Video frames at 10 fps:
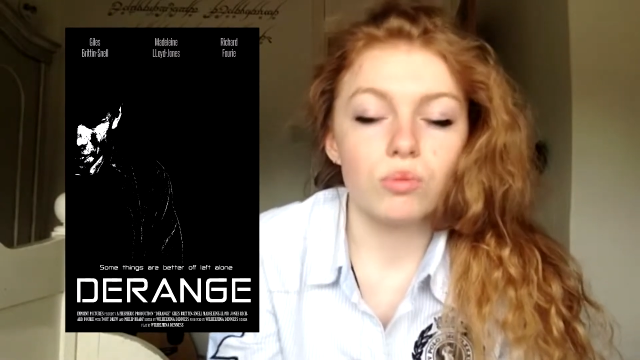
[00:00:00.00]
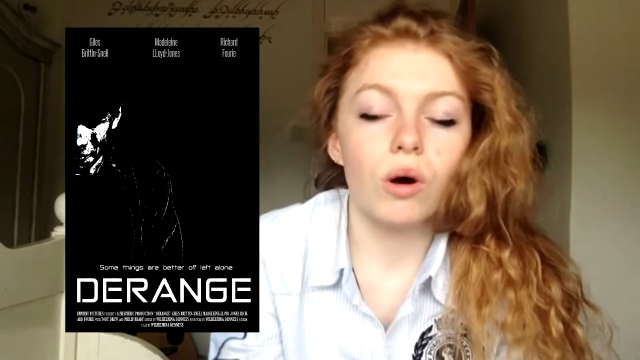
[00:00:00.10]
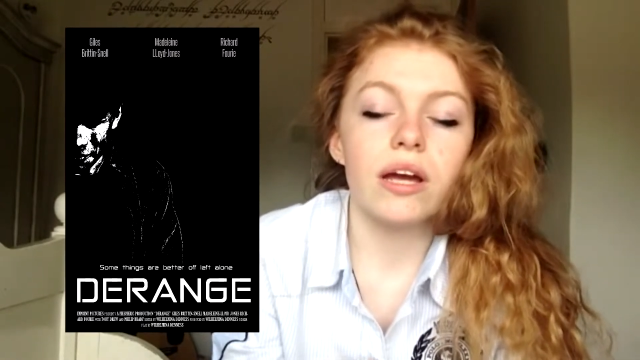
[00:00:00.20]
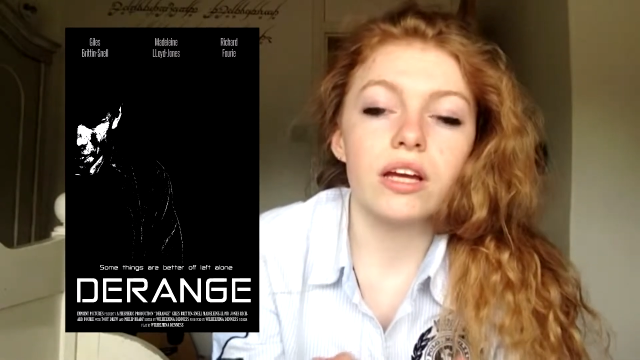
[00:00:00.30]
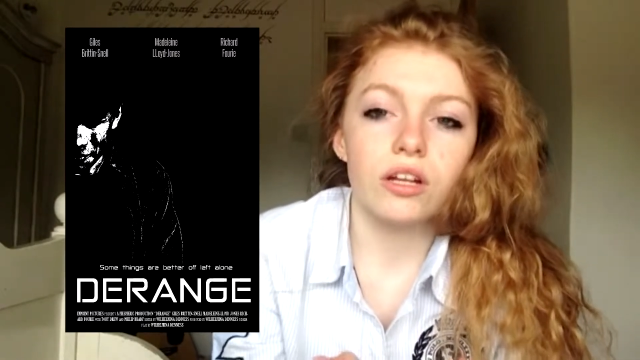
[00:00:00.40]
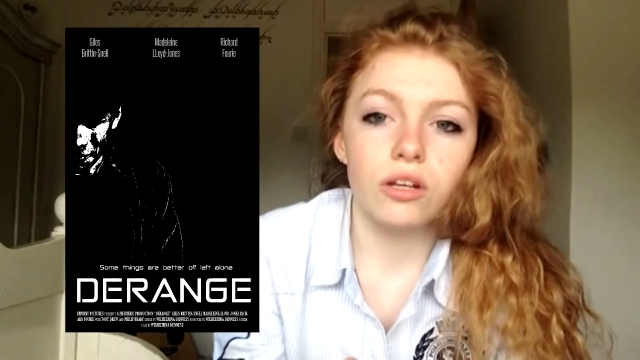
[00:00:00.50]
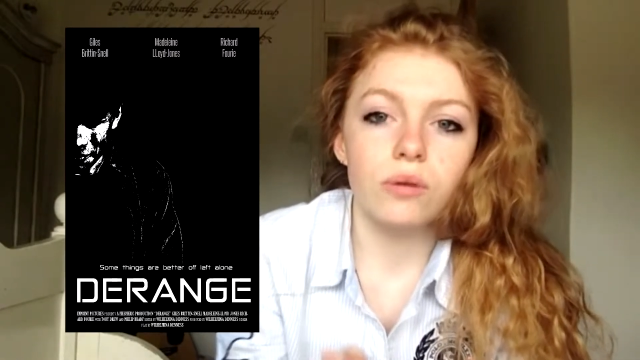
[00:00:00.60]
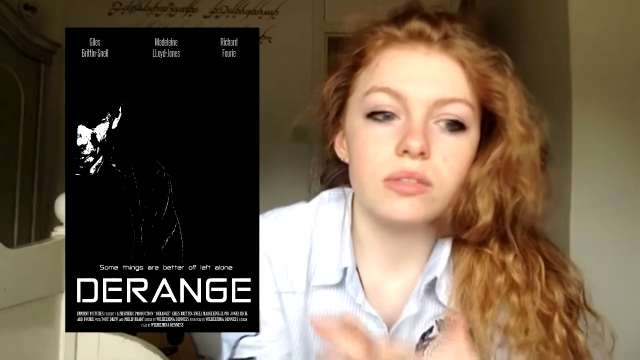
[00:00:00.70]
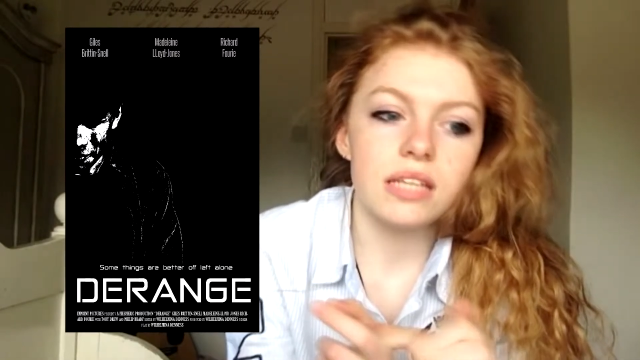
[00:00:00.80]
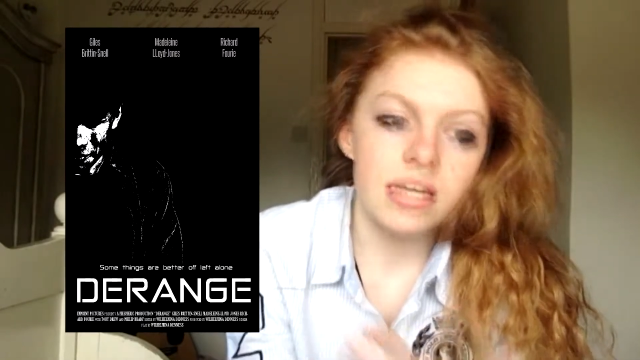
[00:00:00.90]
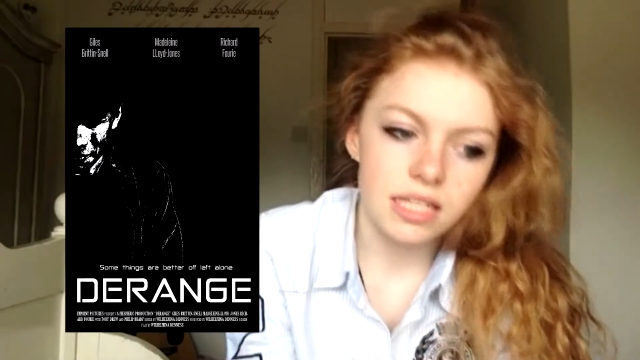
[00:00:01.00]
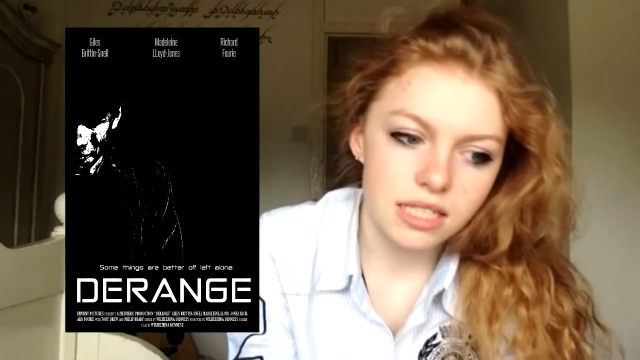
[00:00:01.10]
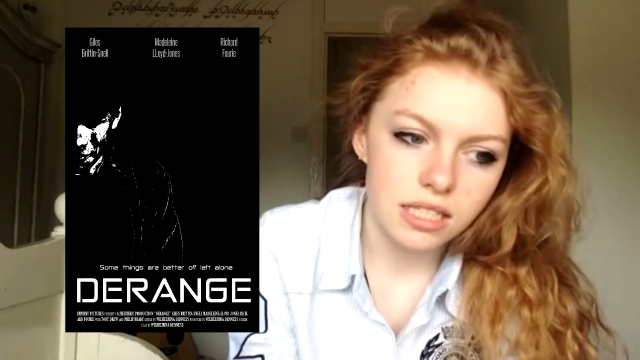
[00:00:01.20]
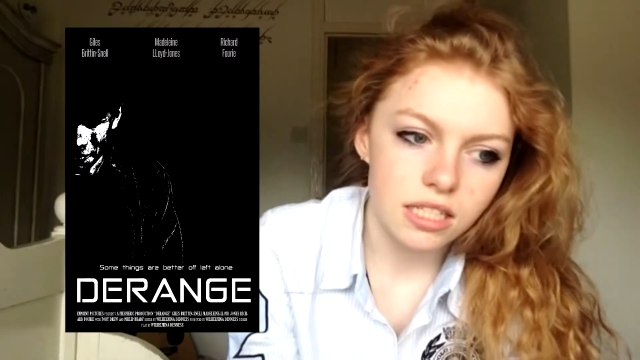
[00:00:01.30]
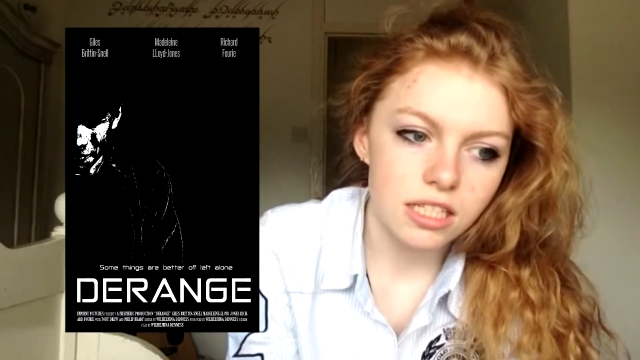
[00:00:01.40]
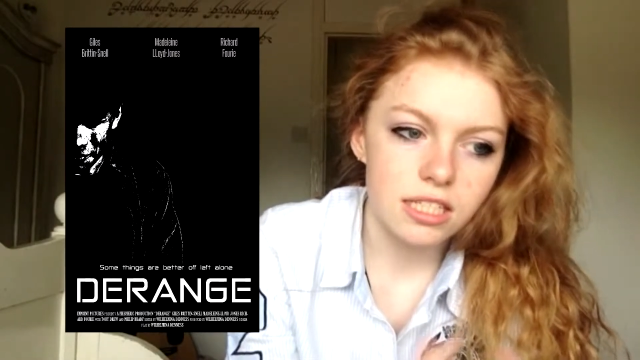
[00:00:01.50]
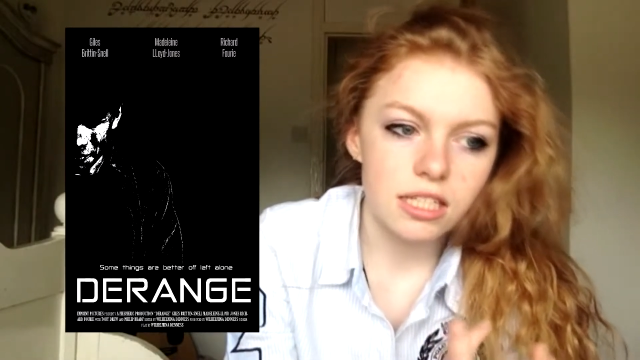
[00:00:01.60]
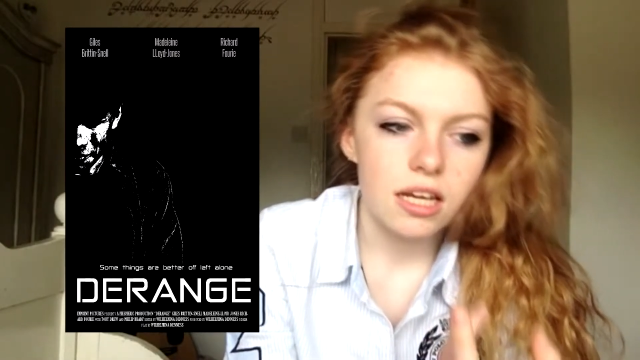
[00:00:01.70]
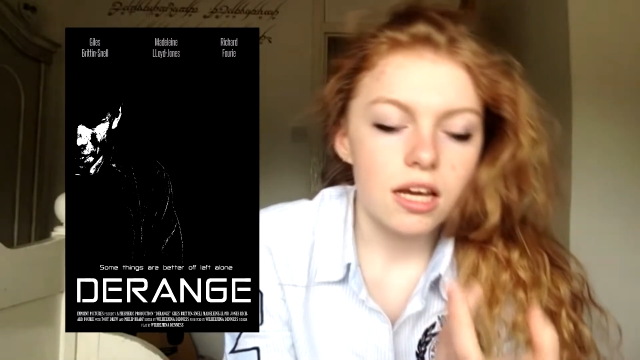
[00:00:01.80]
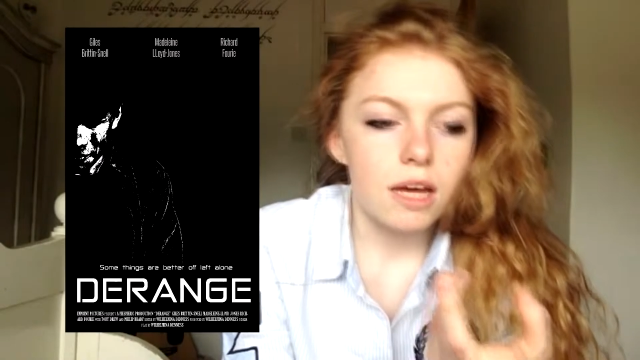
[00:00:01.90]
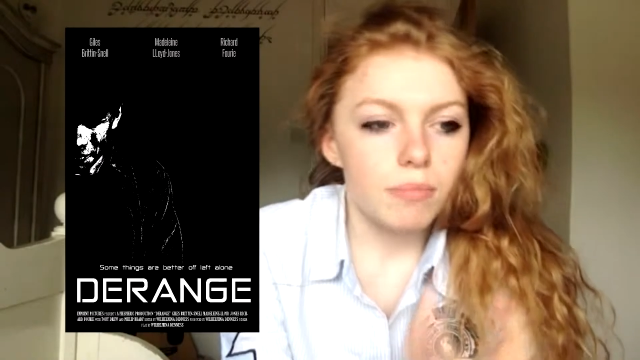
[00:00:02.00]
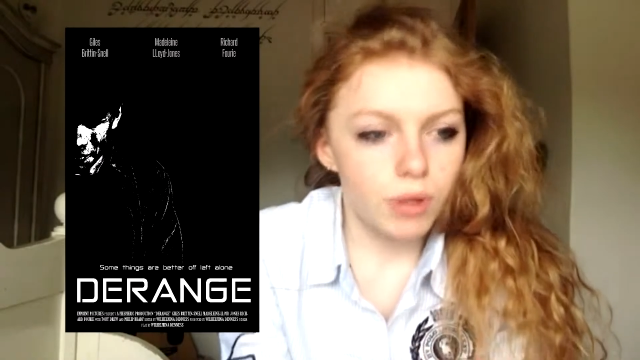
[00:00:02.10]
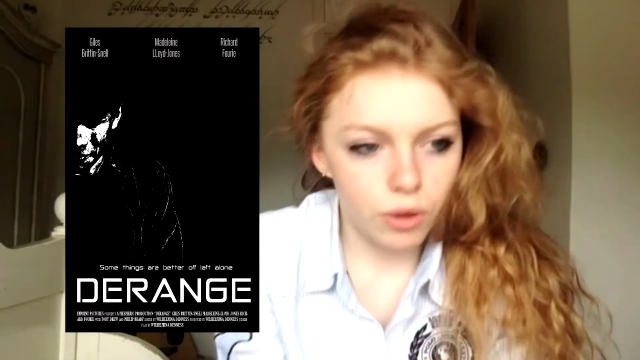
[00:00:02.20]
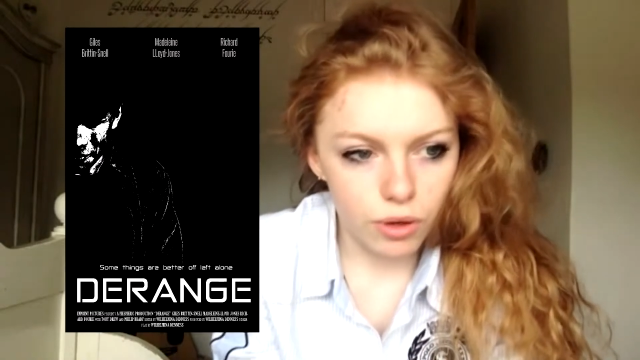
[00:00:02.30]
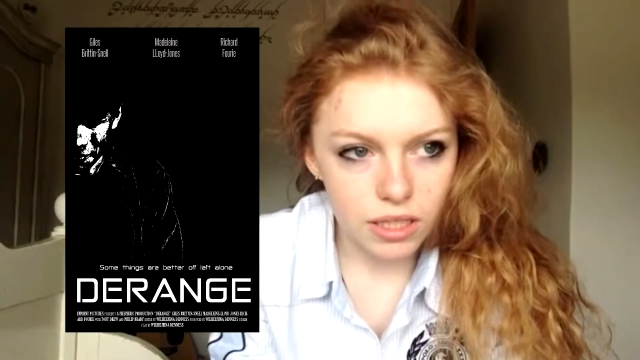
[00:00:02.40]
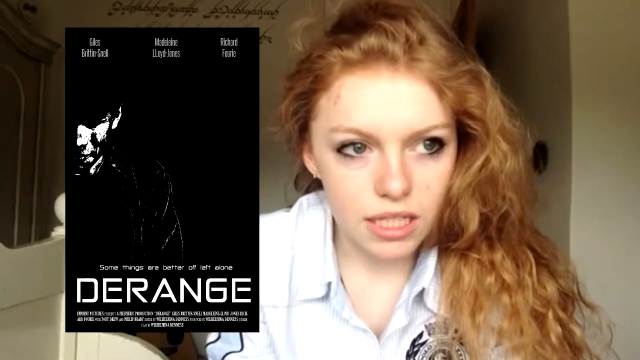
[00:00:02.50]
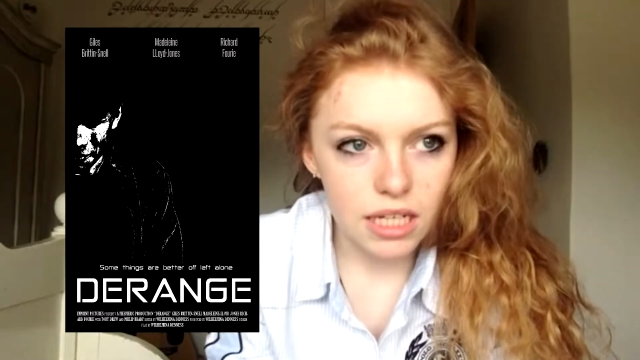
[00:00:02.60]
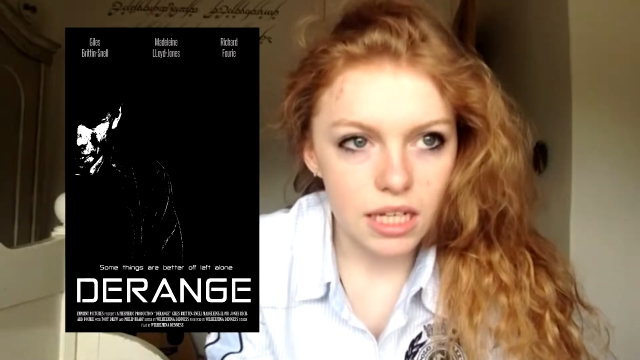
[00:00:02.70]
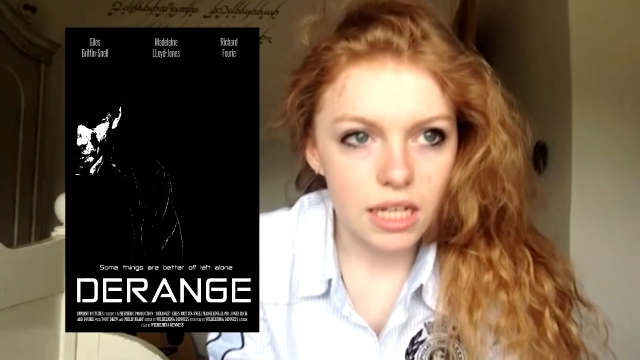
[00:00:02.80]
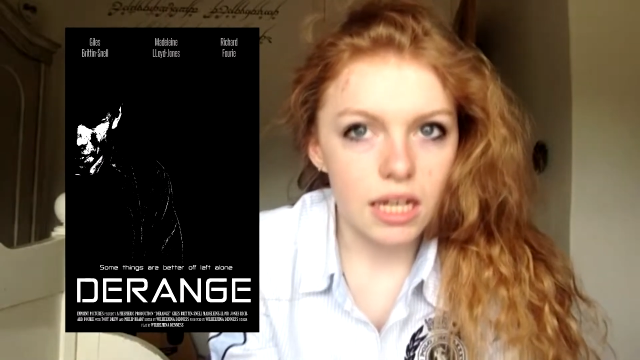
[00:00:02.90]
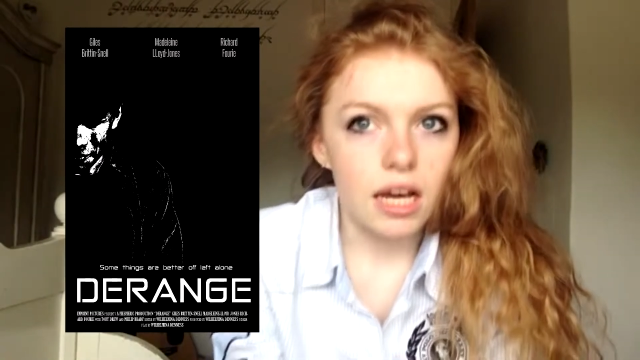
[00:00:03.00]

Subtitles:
white connotes innocence, purity,